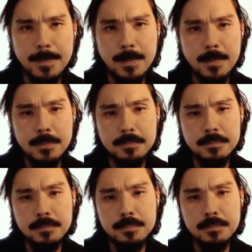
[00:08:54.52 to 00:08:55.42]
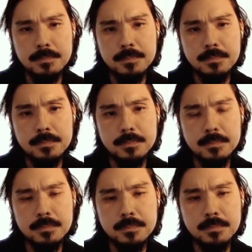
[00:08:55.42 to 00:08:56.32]

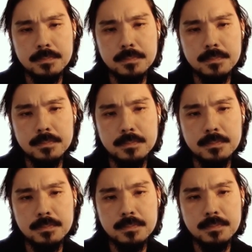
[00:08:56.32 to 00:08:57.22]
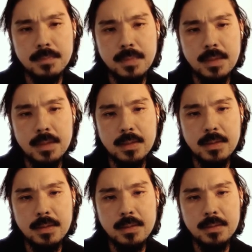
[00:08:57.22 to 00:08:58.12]

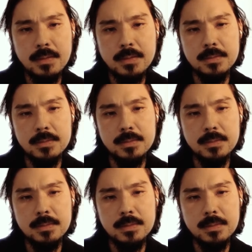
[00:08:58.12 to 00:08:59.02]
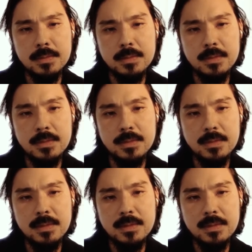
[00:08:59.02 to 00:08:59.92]

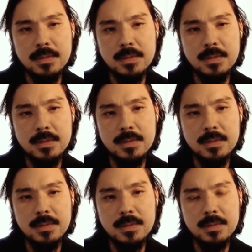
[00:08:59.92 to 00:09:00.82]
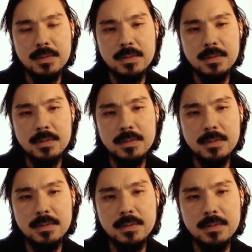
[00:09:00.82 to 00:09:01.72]

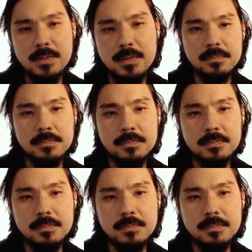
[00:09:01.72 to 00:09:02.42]
No words are spoken by the person on screen.